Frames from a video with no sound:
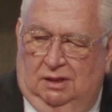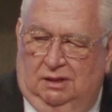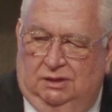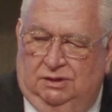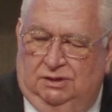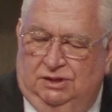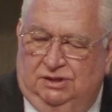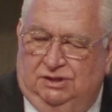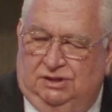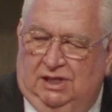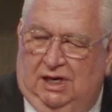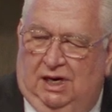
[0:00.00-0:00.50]

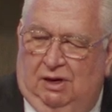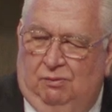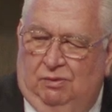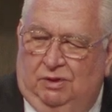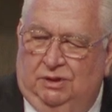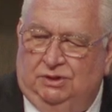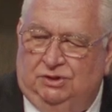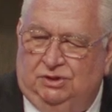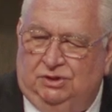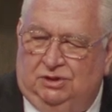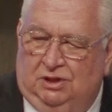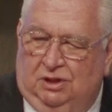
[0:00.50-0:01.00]
She said, I
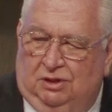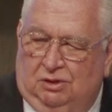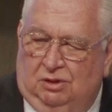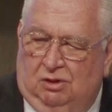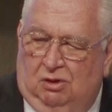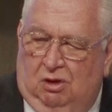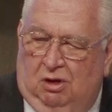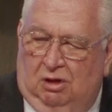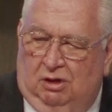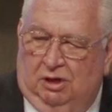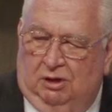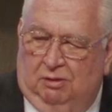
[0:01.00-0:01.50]
want to start
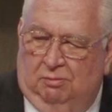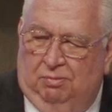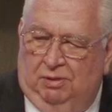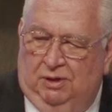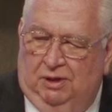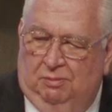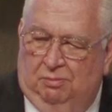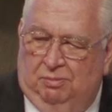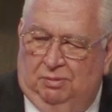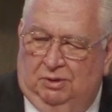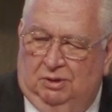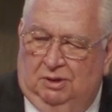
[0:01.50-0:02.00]
calling
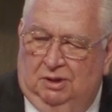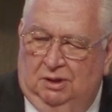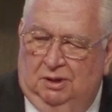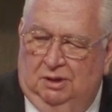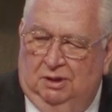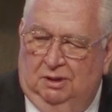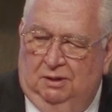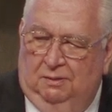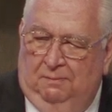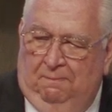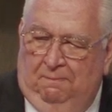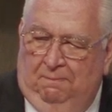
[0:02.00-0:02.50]
people
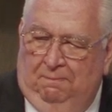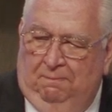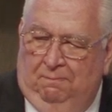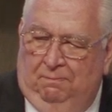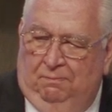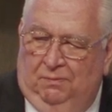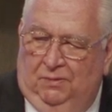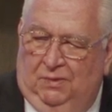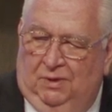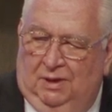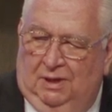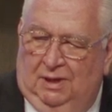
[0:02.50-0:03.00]

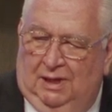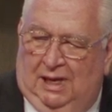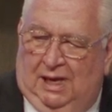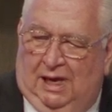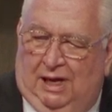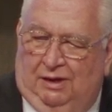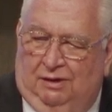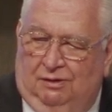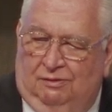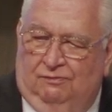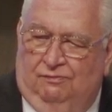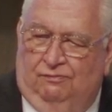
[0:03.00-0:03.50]

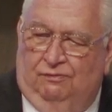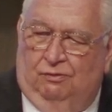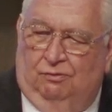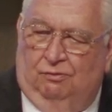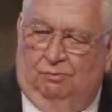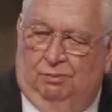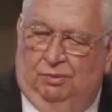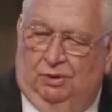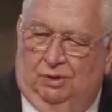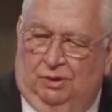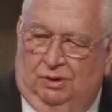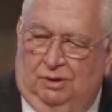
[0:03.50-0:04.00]
out of the
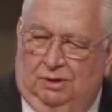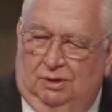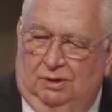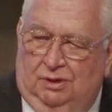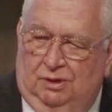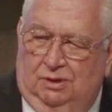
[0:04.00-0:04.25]
phone book